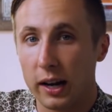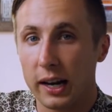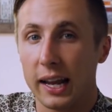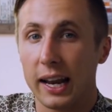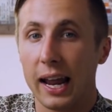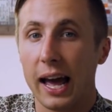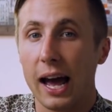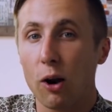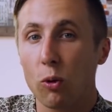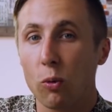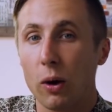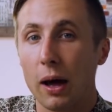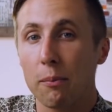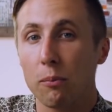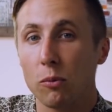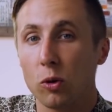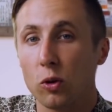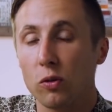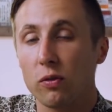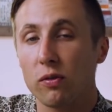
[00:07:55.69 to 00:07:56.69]
And how do I
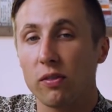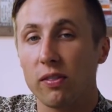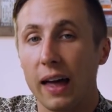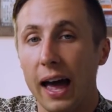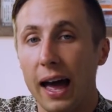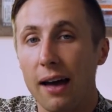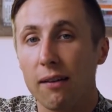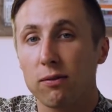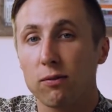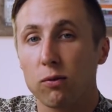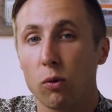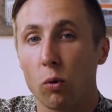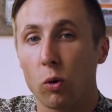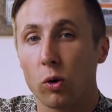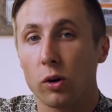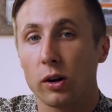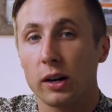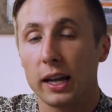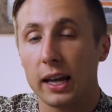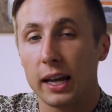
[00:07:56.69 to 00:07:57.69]
move that
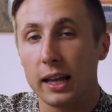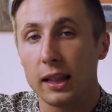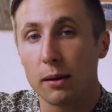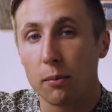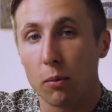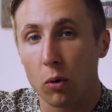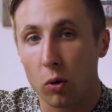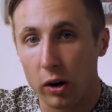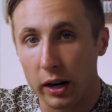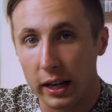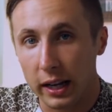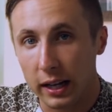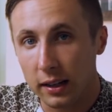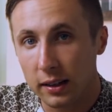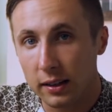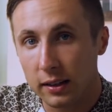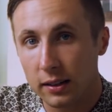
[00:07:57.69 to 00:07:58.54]
forward in the morning?